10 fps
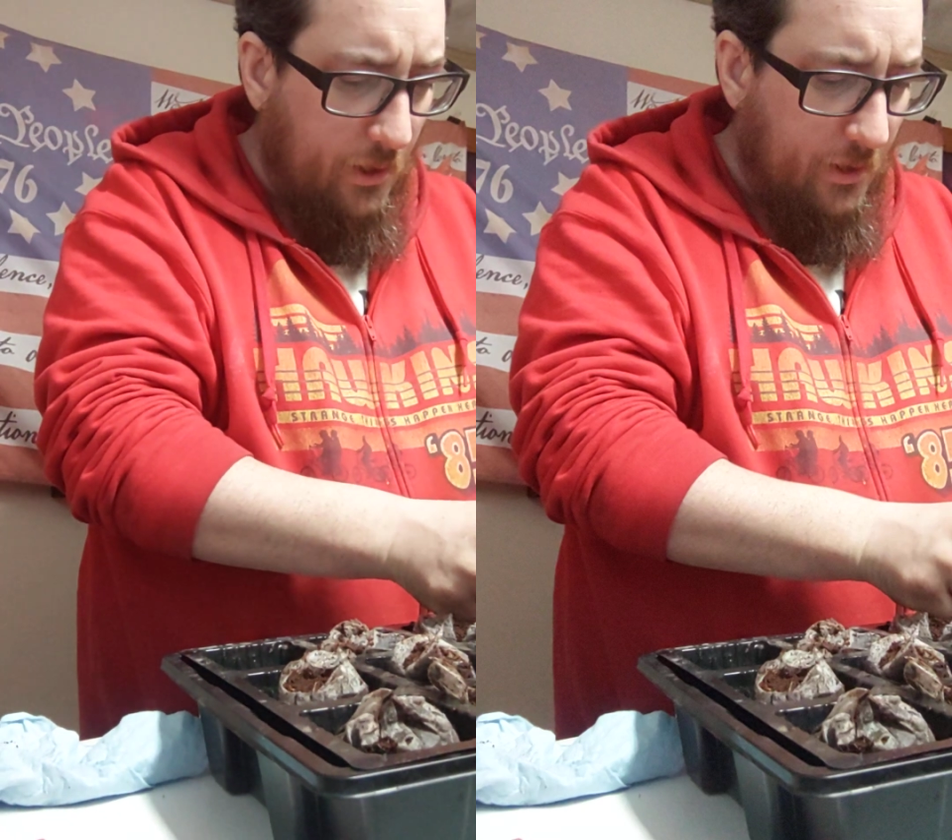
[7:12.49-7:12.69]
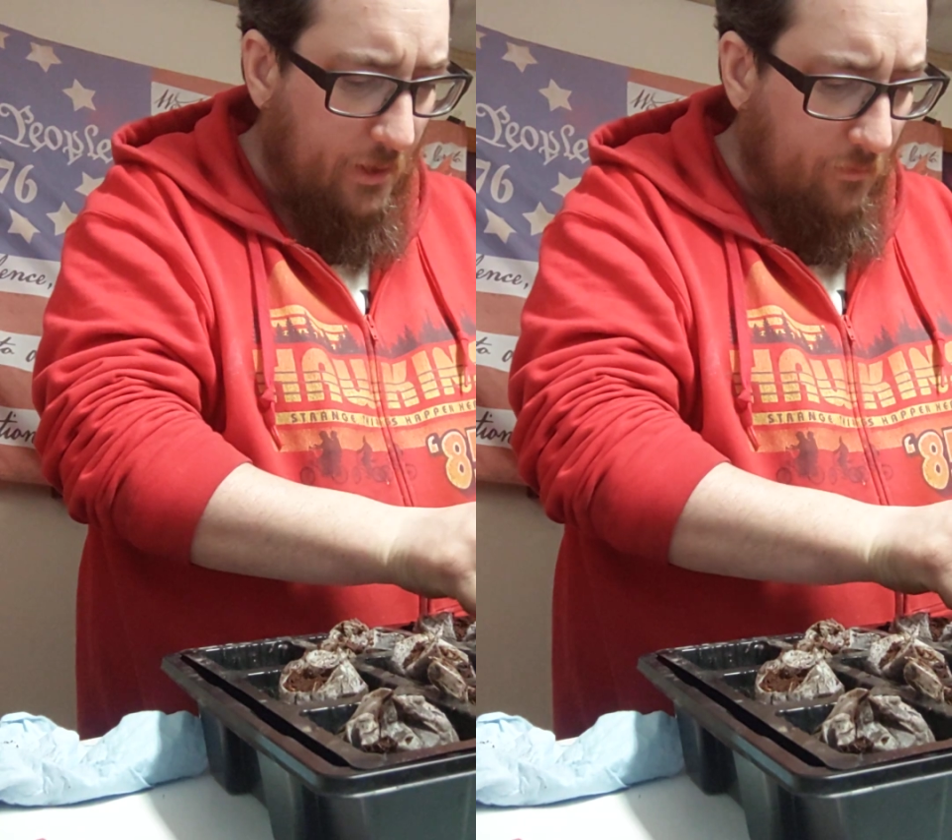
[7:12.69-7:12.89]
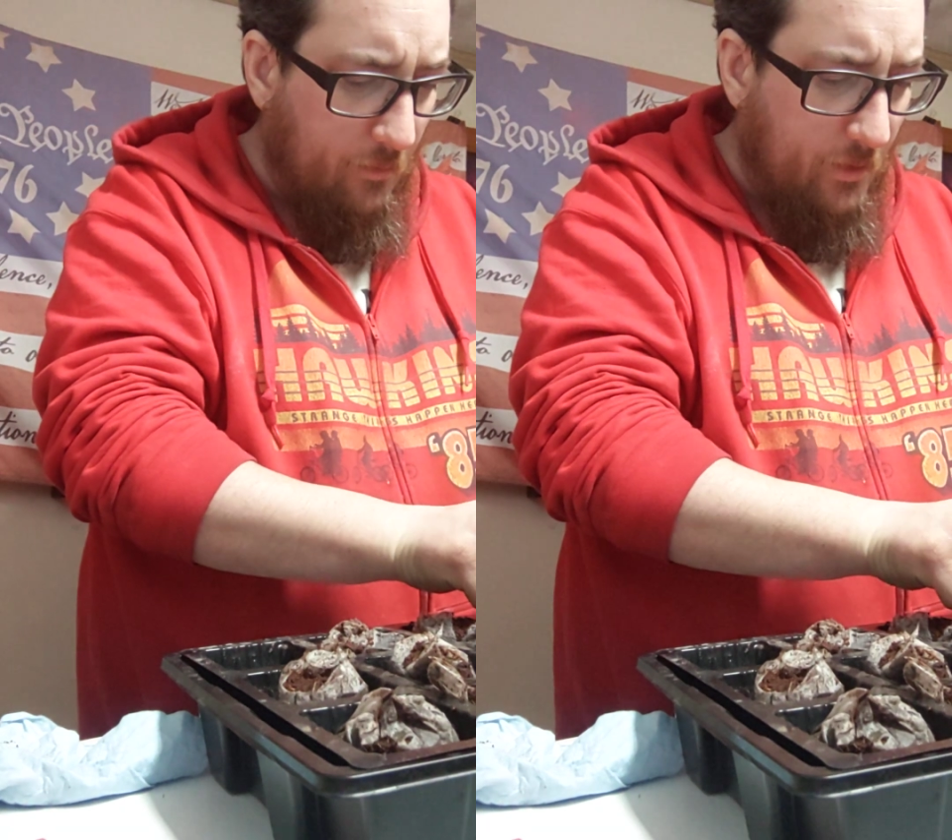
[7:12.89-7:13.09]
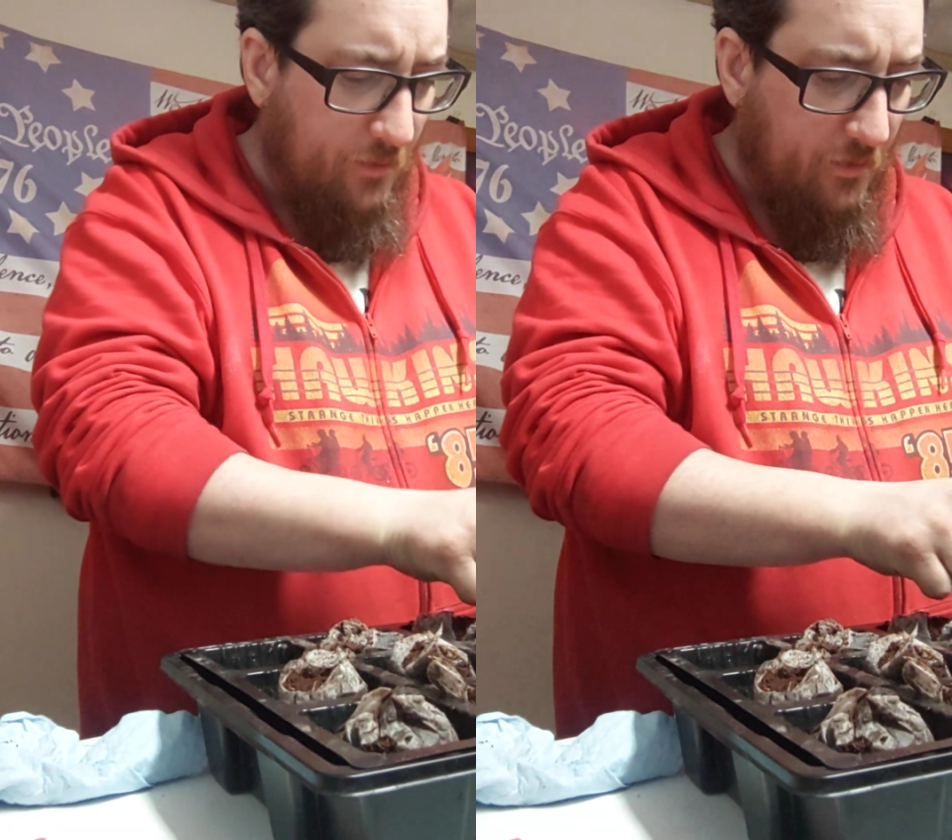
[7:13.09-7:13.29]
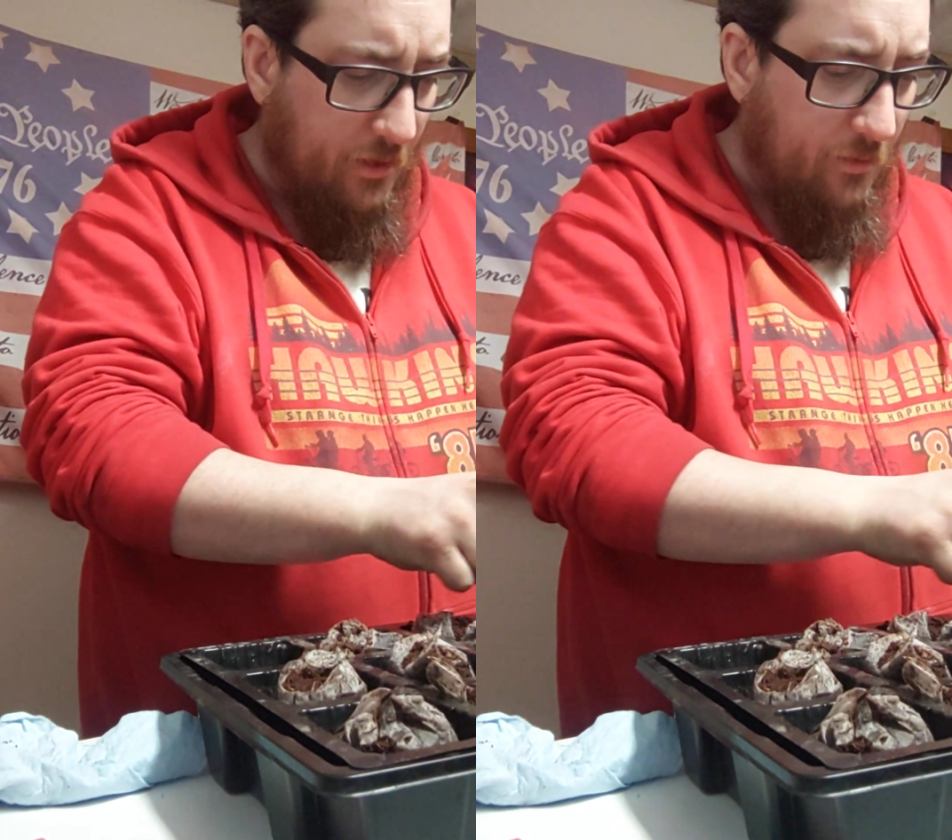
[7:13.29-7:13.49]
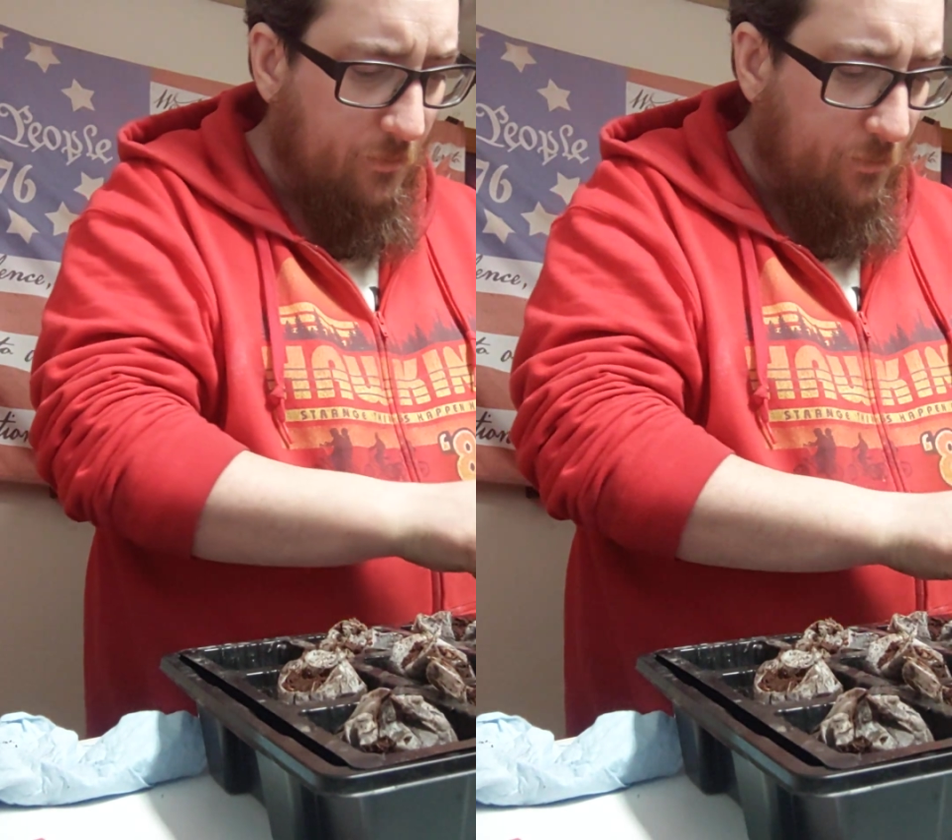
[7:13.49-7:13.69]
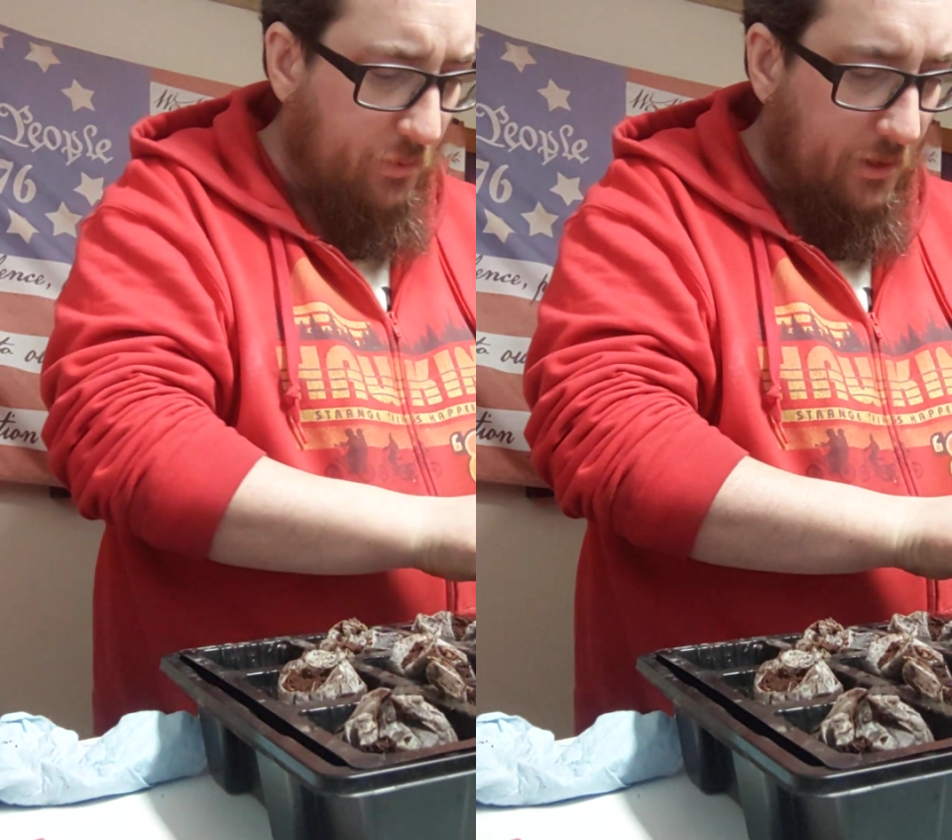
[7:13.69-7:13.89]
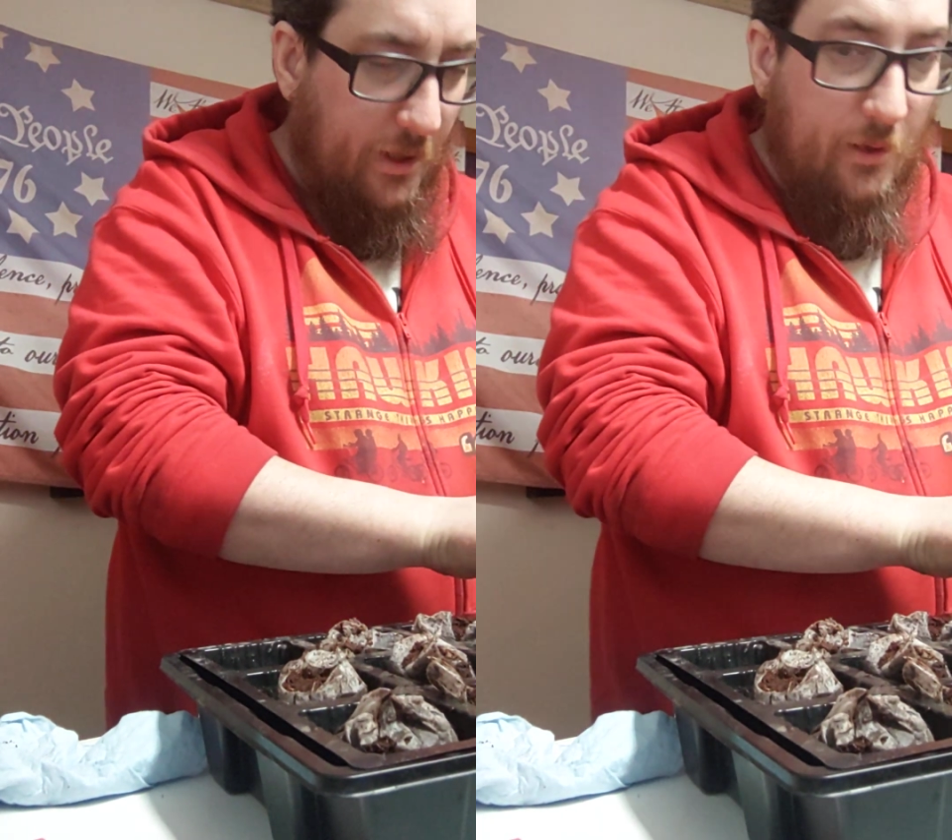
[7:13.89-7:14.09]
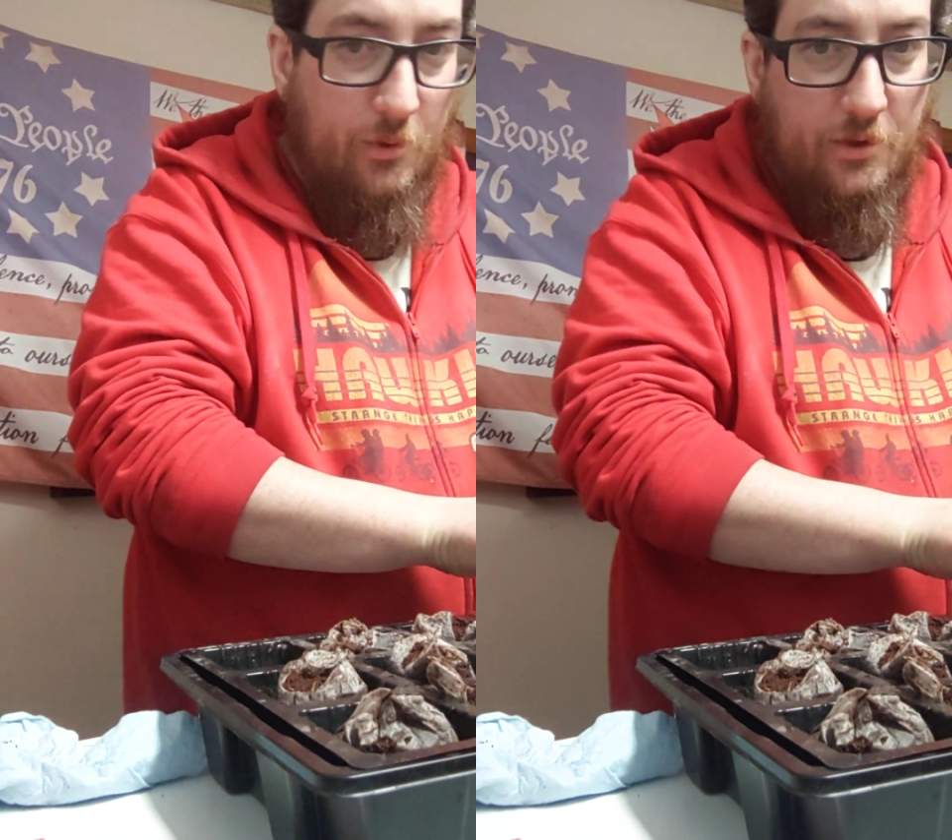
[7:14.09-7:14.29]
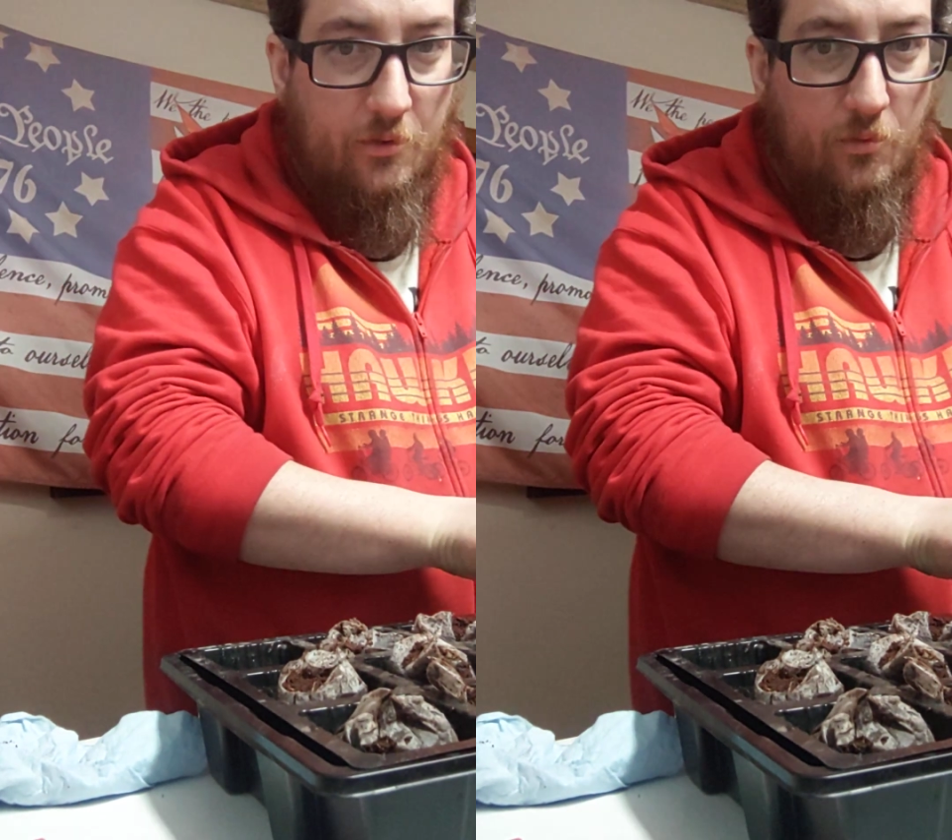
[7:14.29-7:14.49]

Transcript: and everybody's got to play with the